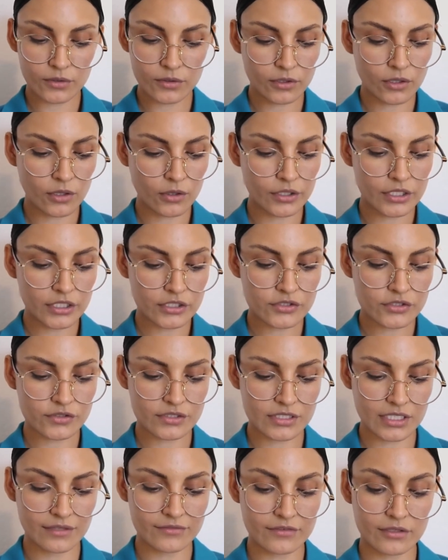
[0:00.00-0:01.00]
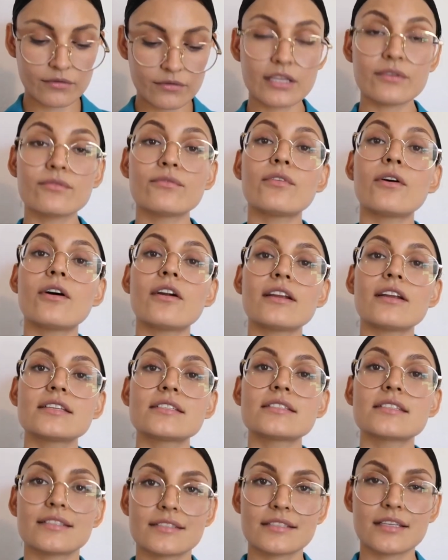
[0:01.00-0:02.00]
you're going to save the
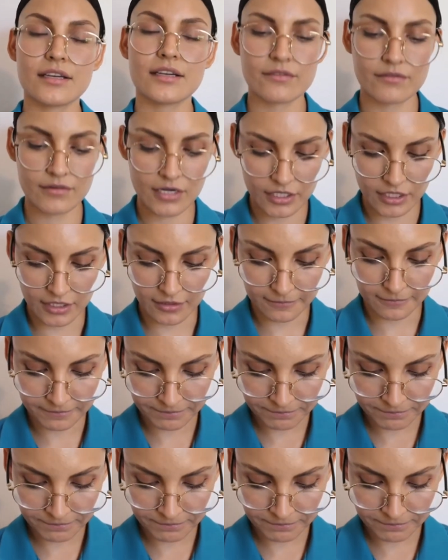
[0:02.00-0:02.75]
rainforest," said Rocky.